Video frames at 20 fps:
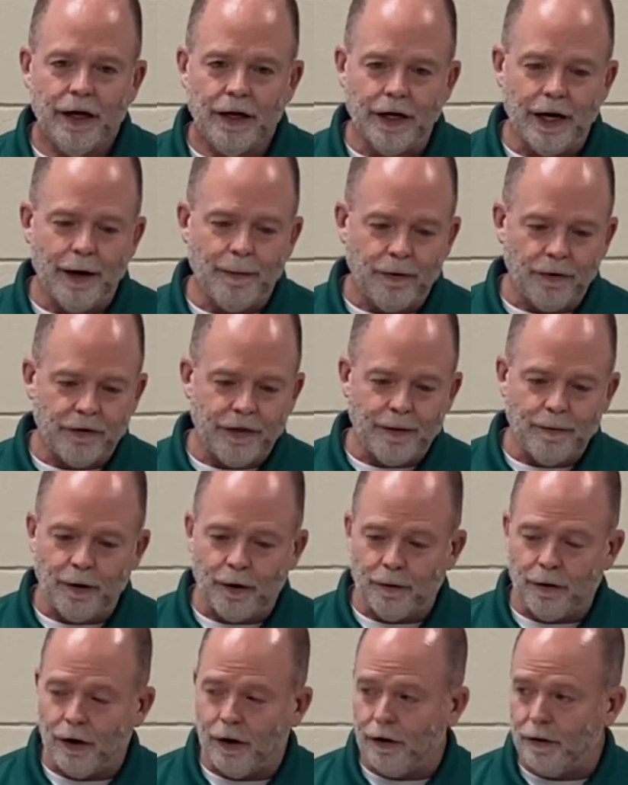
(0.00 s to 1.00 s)
A number of them
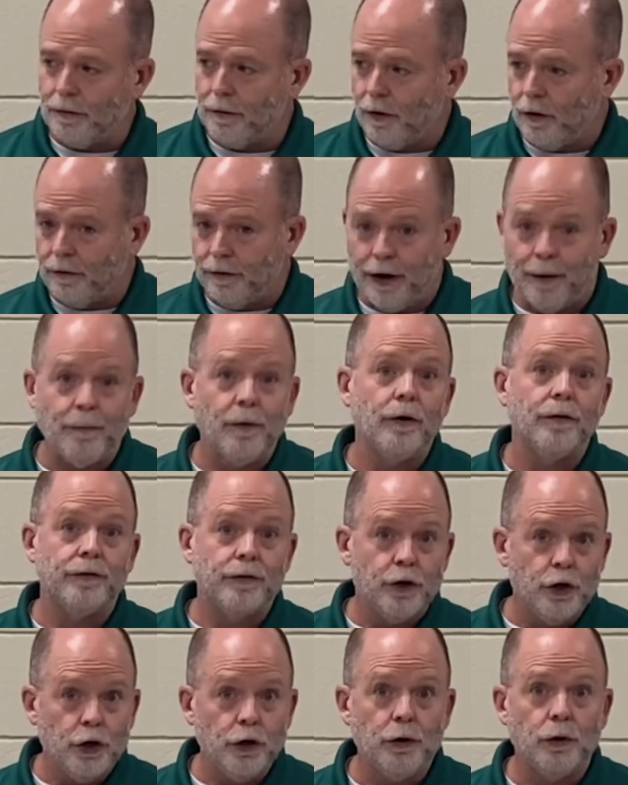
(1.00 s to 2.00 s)
are, are, or a number of
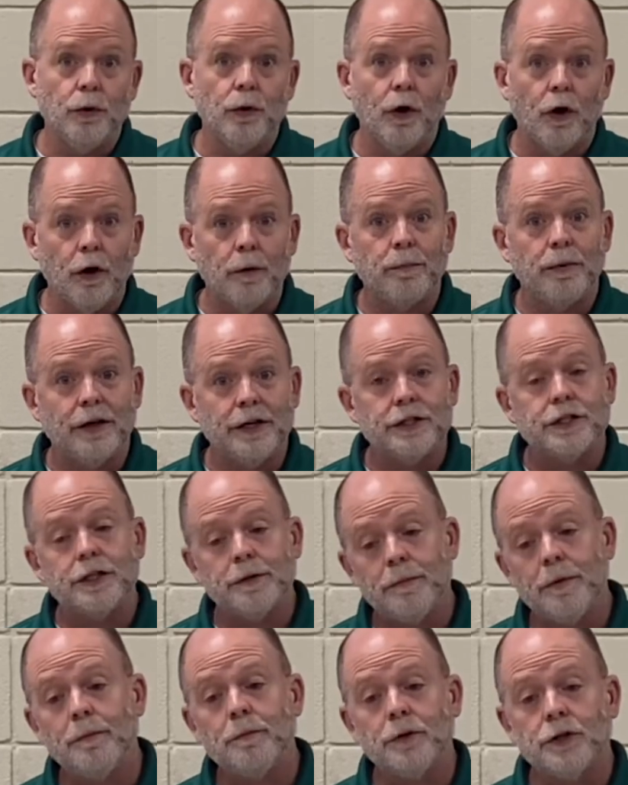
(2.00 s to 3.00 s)
you are
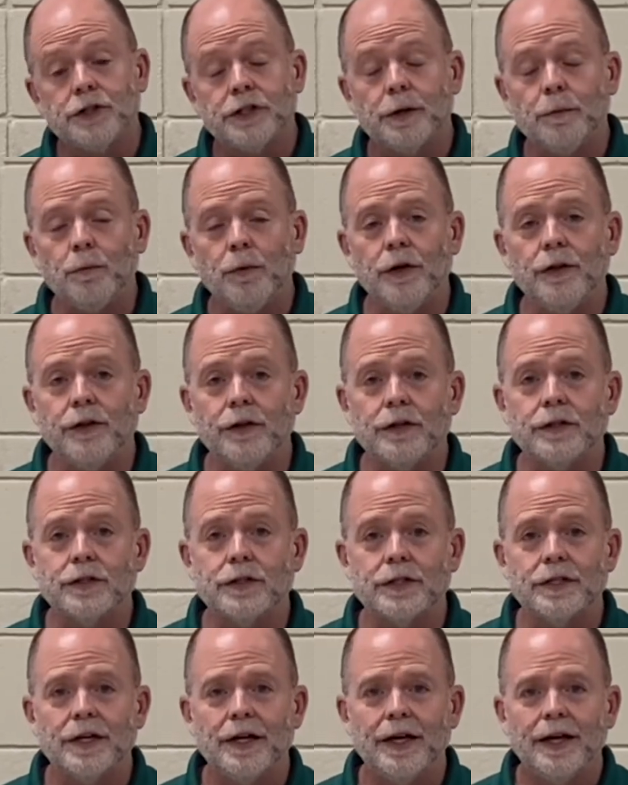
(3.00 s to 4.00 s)
placing membership with
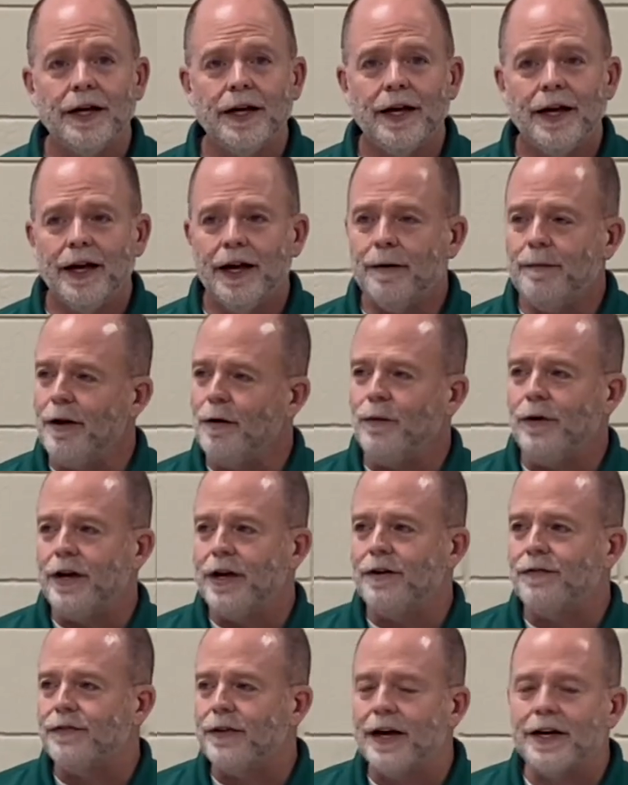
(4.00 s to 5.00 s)
us. And man, we
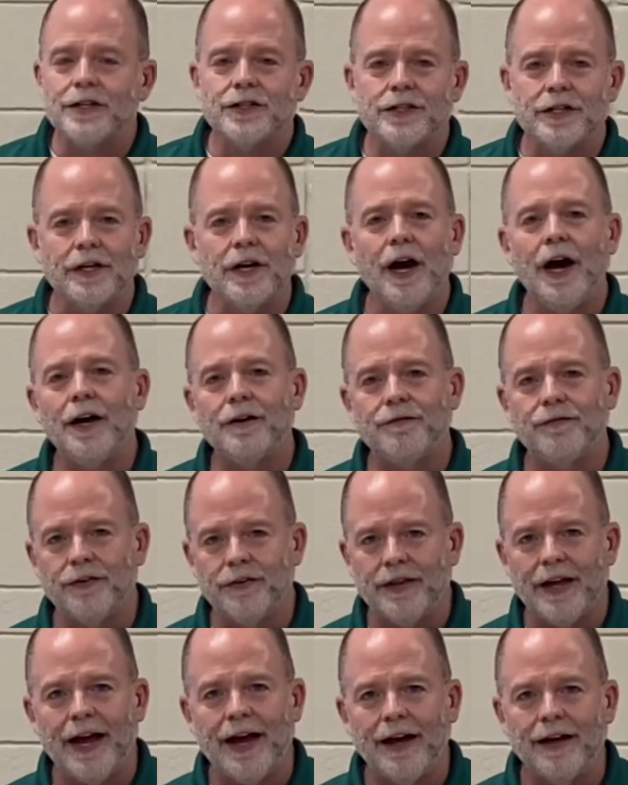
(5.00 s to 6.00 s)
give thanks to God for
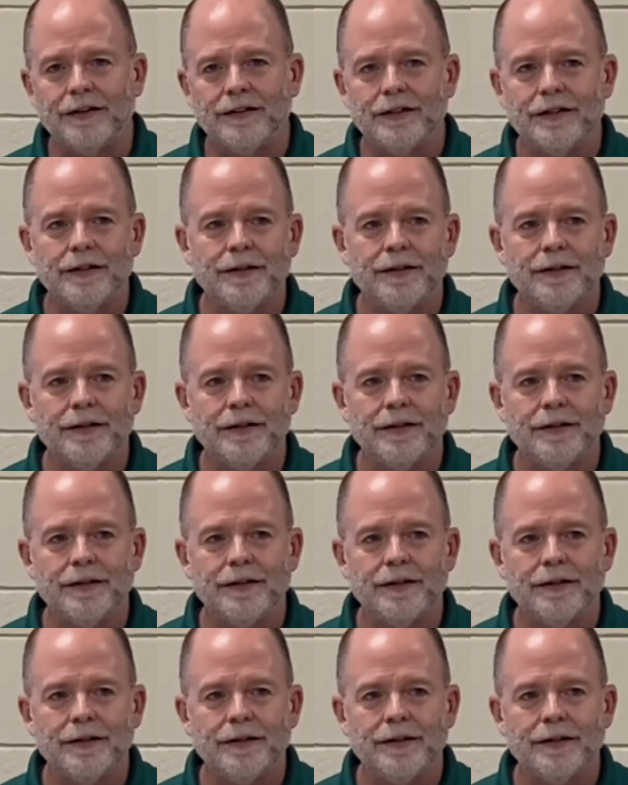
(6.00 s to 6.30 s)
that.